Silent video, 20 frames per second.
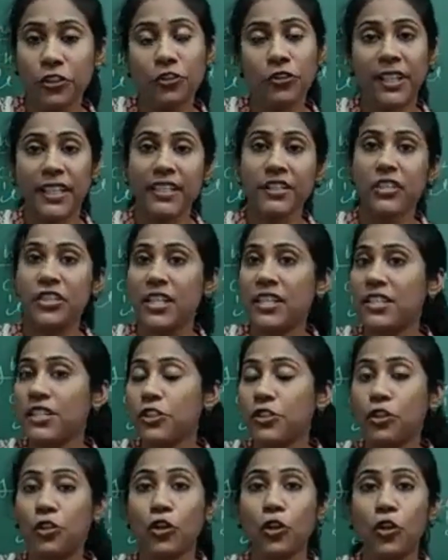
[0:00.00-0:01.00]
You can
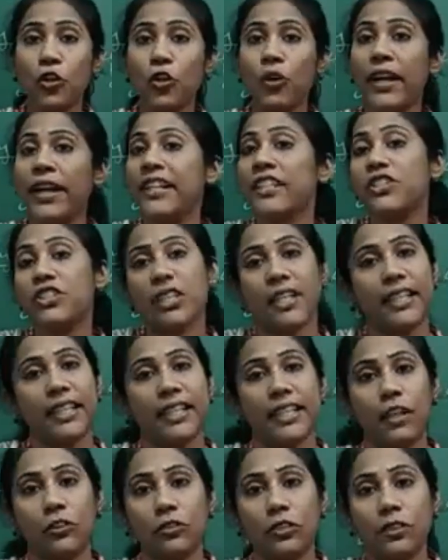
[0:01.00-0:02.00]
just go and check
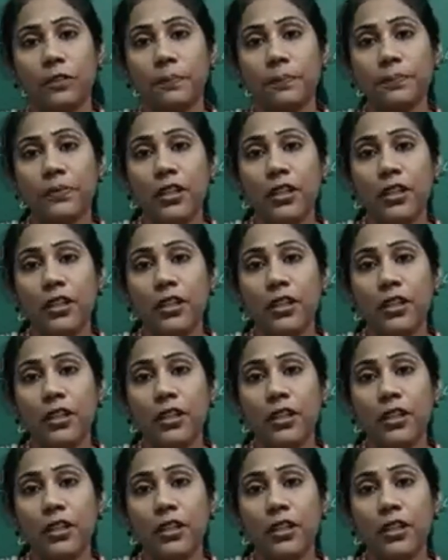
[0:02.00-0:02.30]
it out.